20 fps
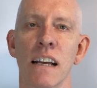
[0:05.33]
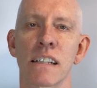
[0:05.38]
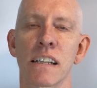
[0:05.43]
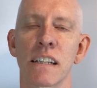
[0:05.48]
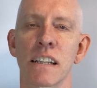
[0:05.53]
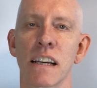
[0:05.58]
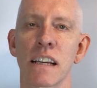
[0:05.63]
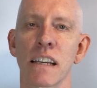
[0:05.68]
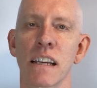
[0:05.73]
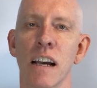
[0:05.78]

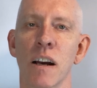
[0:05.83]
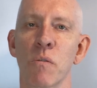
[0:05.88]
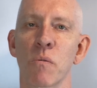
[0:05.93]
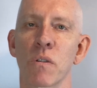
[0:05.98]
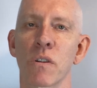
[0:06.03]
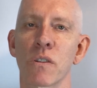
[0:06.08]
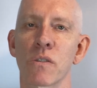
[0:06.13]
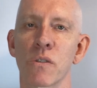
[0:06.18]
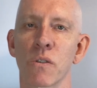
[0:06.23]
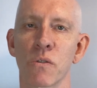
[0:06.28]
Today I
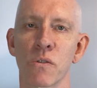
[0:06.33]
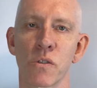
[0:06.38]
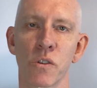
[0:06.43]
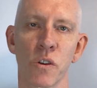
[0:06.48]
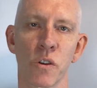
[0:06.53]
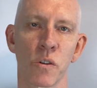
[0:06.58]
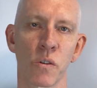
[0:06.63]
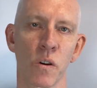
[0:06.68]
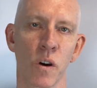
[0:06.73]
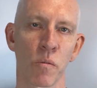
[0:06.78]
want to talk to
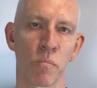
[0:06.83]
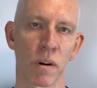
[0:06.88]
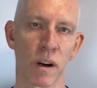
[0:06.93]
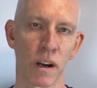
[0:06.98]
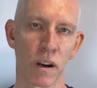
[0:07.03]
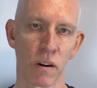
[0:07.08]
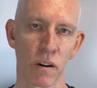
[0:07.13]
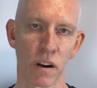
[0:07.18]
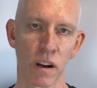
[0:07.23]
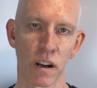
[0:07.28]
you
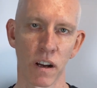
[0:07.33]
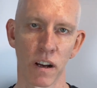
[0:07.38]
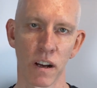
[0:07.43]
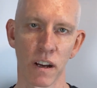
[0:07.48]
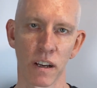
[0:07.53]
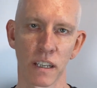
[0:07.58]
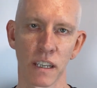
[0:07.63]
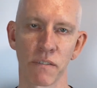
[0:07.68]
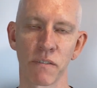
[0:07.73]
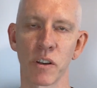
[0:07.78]

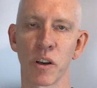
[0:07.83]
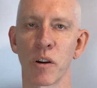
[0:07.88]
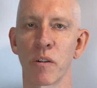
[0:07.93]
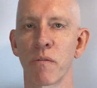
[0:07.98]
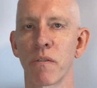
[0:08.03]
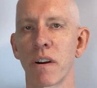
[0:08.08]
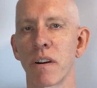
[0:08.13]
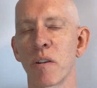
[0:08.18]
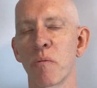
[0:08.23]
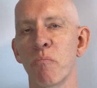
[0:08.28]
about, give you a
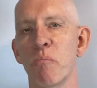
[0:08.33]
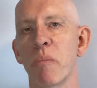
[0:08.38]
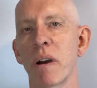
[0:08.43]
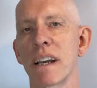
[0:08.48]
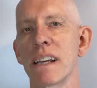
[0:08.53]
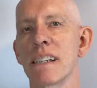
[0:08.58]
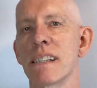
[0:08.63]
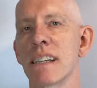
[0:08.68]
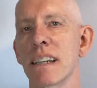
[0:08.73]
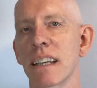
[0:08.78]
very
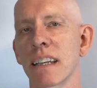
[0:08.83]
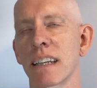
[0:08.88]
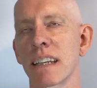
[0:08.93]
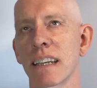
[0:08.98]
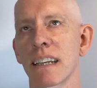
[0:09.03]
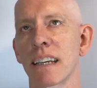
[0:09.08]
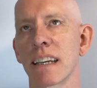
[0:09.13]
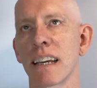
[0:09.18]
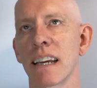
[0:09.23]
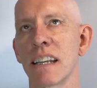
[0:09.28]

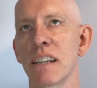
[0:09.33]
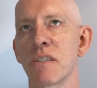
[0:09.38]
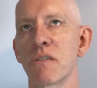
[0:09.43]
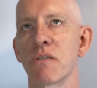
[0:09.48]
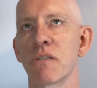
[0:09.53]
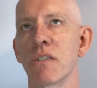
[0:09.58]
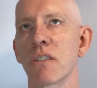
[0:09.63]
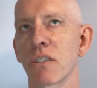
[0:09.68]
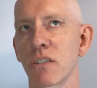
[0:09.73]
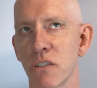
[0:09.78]
basic
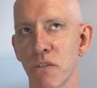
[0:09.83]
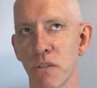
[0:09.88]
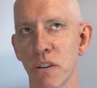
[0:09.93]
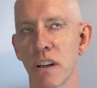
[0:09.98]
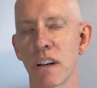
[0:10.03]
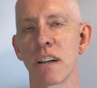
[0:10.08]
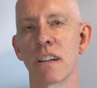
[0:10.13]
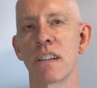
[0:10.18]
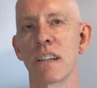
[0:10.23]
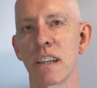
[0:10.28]
introductory
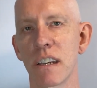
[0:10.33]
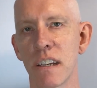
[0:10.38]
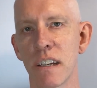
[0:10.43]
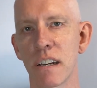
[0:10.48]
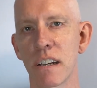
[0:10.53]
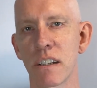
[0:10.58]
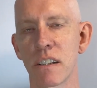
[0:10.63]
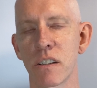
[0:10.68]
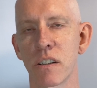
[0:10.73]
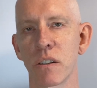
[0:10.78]

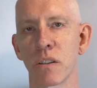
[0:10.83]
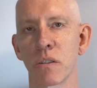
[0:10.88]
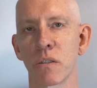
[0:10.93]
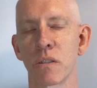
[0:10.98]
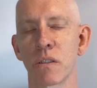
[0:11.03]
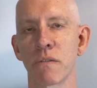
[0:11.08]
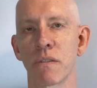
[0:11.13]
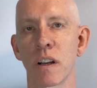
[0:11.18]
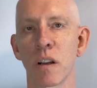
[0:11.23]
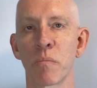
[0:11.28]
idea to
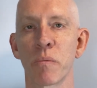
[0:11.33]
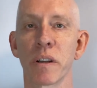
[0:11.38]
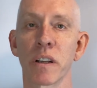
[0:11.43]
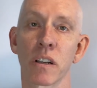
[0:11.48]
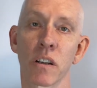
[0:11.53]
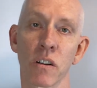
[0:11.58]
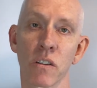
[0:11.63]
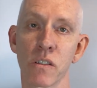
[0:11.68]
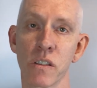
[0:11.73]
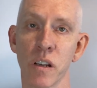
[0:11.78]
developing a
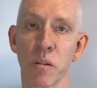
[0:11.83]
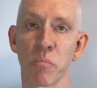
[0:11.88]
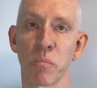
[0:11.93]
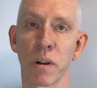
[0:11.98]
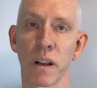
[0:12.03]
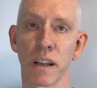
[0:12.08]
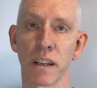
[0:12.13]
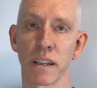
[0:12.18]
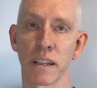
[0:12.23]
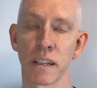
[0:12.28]
content
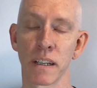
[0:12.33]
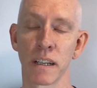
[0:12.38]
plan.